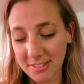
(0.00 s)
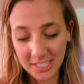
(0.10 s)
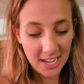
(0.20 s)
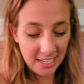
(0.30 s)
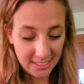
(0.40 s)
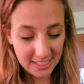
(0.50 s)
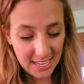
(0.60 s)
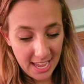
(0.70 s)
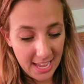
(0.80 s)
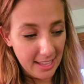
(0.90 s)
was gonna
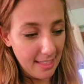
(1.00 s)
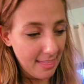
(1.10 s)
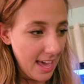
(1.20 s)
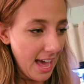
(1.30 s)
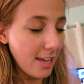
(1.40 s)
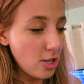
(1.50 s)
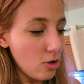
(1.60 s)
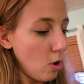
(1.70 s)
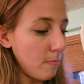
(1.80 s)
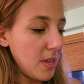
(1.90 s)
say that
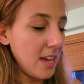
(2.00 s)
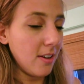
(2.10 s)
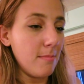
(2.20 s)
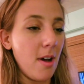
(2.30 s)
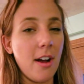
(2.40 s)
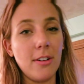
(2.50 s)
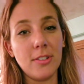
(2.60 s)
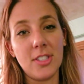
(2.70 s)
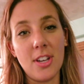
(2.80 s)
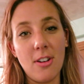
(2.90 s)
you won't be here tomorrow,
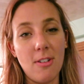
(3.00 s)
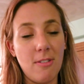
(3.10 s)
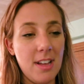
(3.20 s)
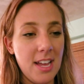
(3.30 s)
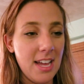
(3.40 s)
so